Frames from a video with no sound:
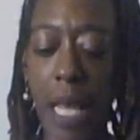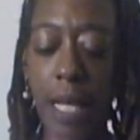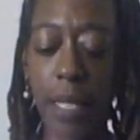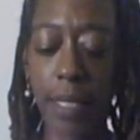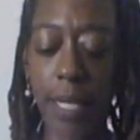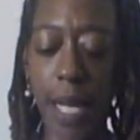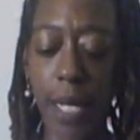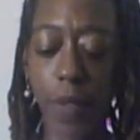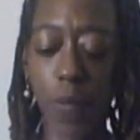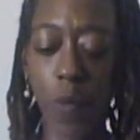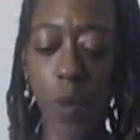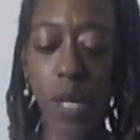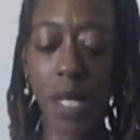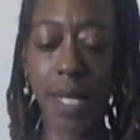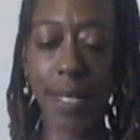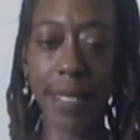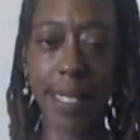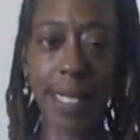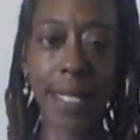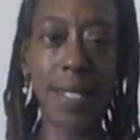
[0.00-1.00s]
Knight of
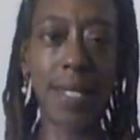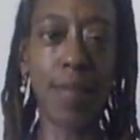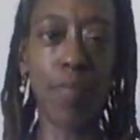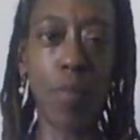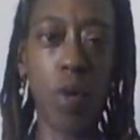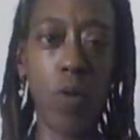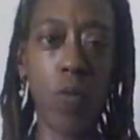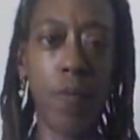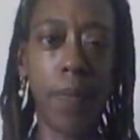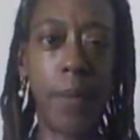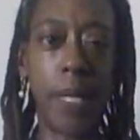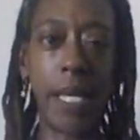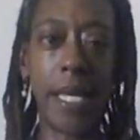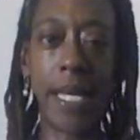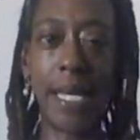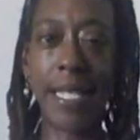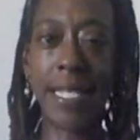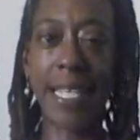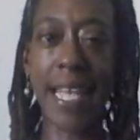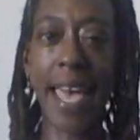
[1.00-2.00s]
Wands is movement,
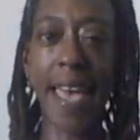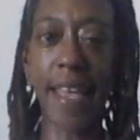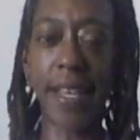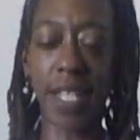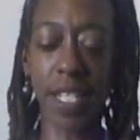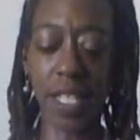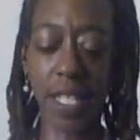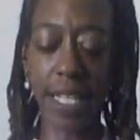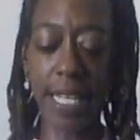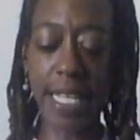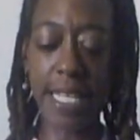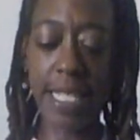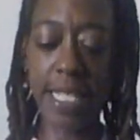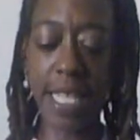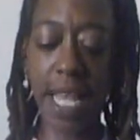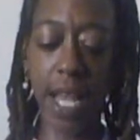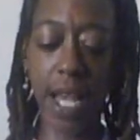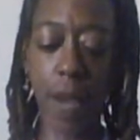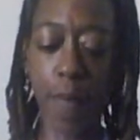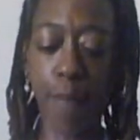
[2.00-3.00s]
it's action, it's
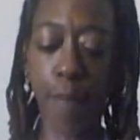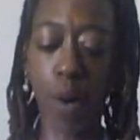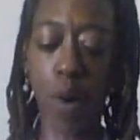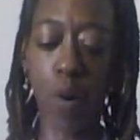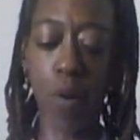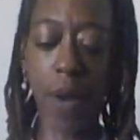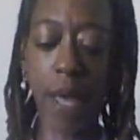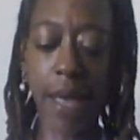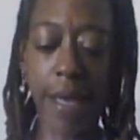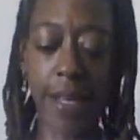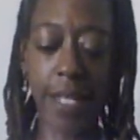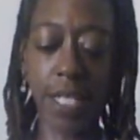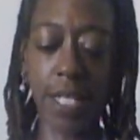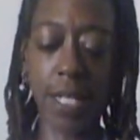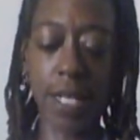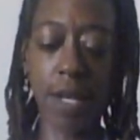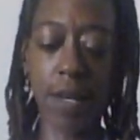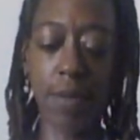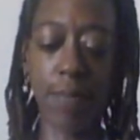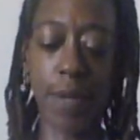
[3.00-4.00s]
taking bold action
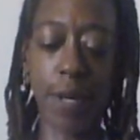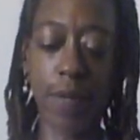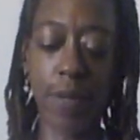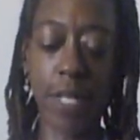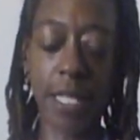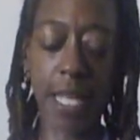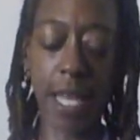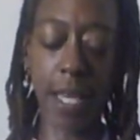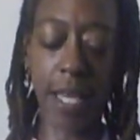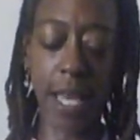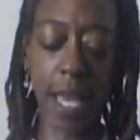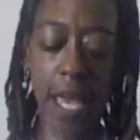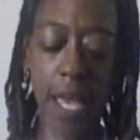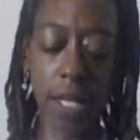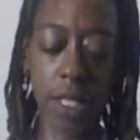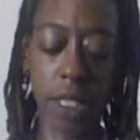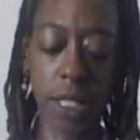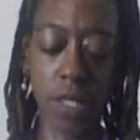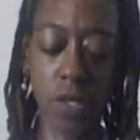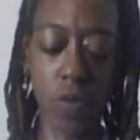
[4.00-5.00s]
here, but we're taking
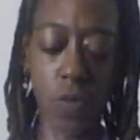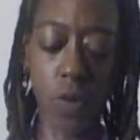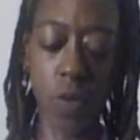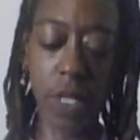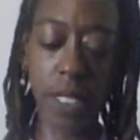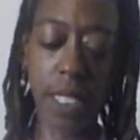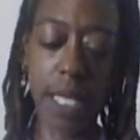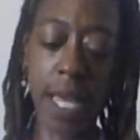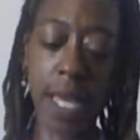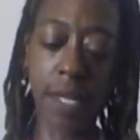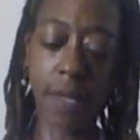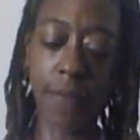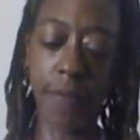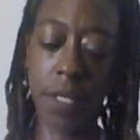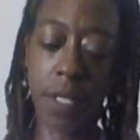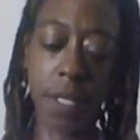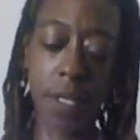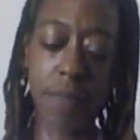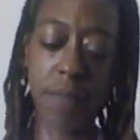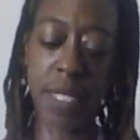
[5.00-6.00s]
action towards Eight of
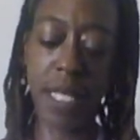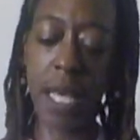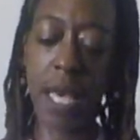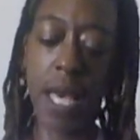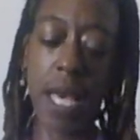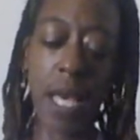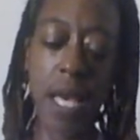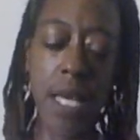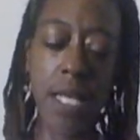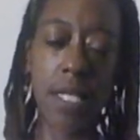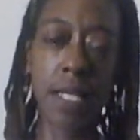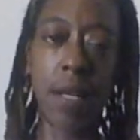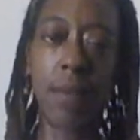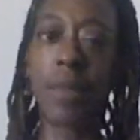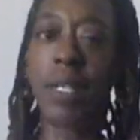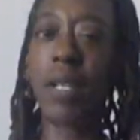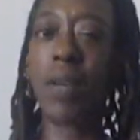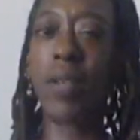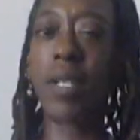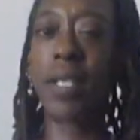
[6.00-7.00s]
Cups
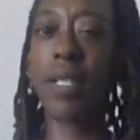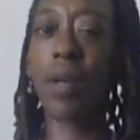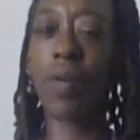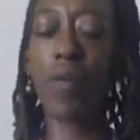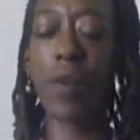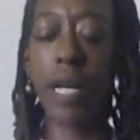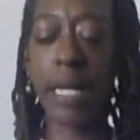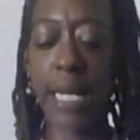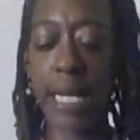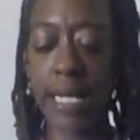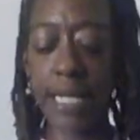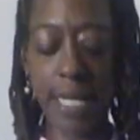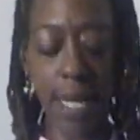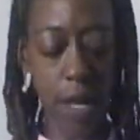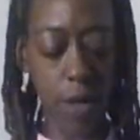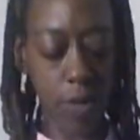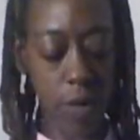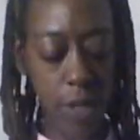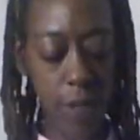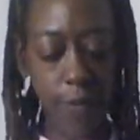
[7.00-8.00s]
something or someone that's
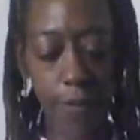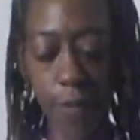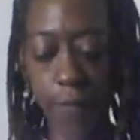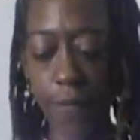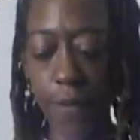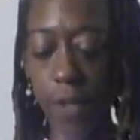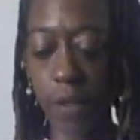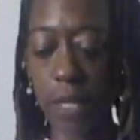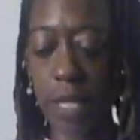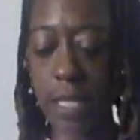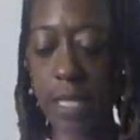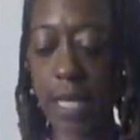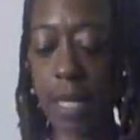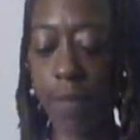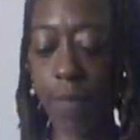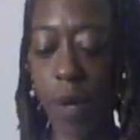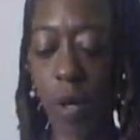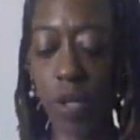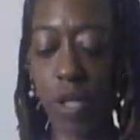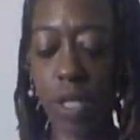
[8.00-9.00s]
not going to fulfill us
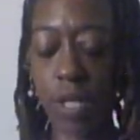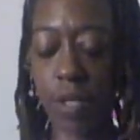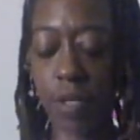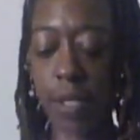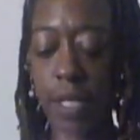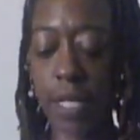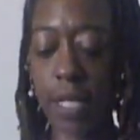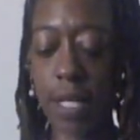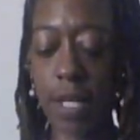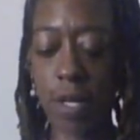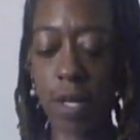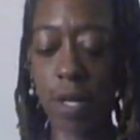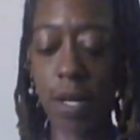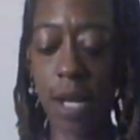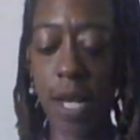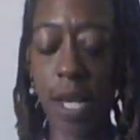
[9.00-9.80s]
emotionally here.